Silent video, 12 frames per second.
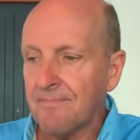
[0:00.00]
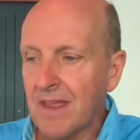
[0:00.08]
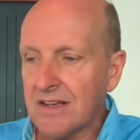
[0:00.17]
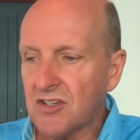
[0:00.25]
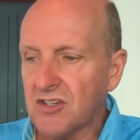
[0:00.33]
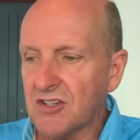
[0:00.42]

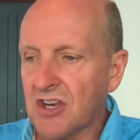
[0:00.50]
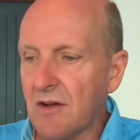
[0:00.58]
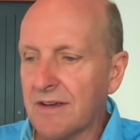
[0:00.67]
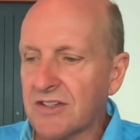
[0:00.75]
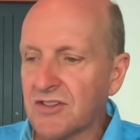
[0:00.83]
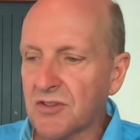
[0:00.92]
Now, just
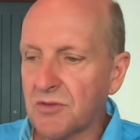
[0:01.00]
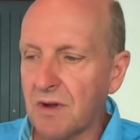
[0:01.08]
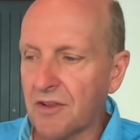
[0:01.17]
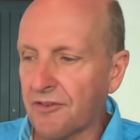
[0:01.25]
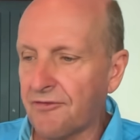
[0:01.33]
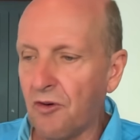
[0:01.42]
going
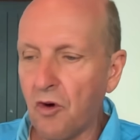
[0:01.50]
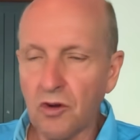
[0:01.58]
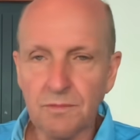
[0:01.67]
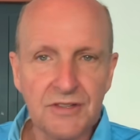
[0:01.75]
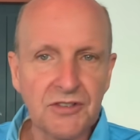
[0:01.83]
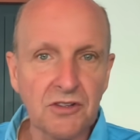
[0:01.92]
to the
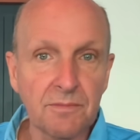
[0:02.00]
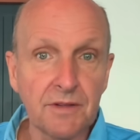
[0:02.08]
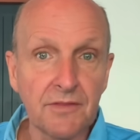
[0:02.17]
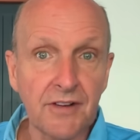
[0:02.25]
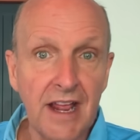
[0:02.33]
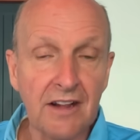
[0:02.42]
forum, it's got a
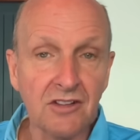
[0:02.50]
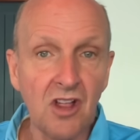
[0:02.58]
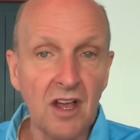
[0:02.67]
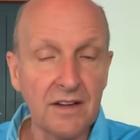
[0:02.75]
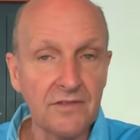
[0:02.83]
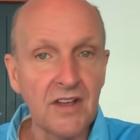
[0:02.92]
bit of an
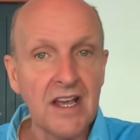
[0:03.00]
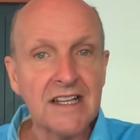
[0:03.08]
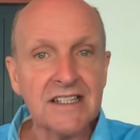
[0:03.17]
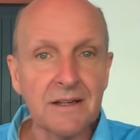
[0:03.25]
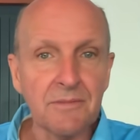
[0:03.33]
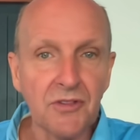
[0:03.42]
outline of
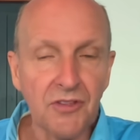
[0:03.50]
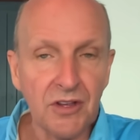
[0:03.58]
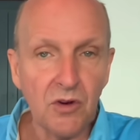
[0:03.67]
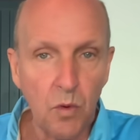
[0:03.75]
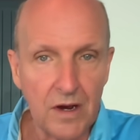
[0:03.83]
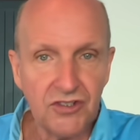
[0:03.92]
some of the
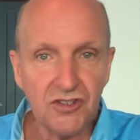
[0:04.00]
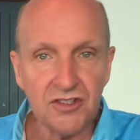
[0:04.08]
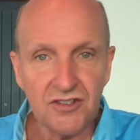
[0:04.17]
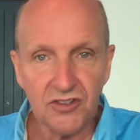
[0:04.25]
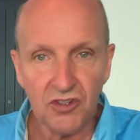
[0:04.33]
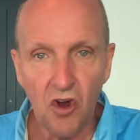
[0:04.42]

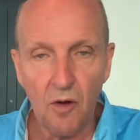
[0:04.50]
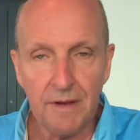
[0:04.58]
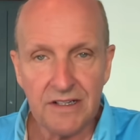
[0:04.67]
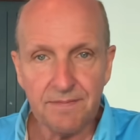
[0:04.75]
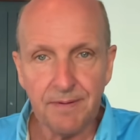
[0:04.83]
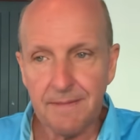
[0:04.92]
questions and
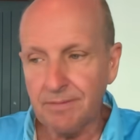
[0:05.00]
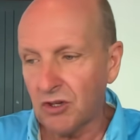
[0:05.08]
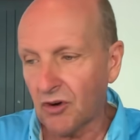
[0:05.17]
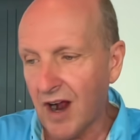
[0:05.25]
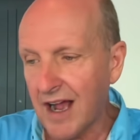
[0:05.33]
comments people are